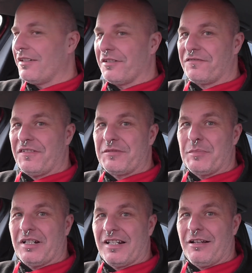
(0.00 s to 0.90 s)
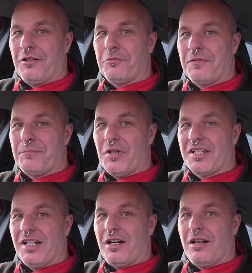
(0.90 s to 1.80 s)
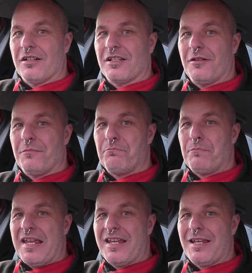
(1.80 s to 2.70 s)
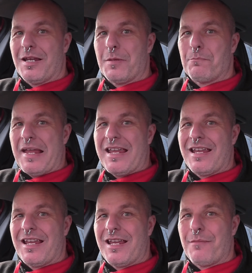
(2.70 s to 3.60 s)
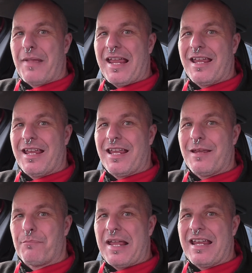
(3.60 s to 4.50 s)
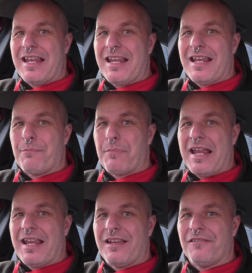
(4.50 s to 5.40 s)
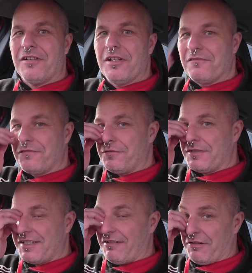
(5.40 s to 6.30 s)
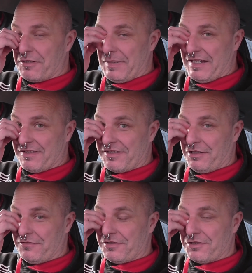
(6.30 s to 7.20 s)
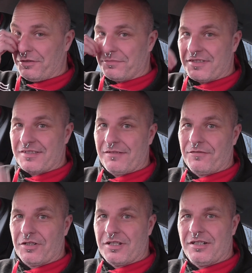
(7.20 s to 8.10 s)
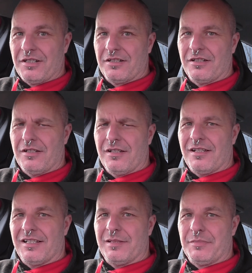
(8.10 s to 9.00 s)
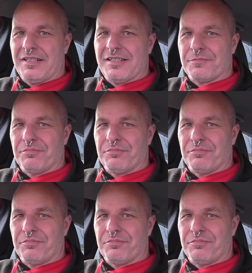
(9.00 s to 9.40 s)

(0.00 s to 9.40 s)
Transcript: at 50 mile an hour with my car going bing bing bing bing bing through the stereo speakers. So I've just stopped to see if I can eliminate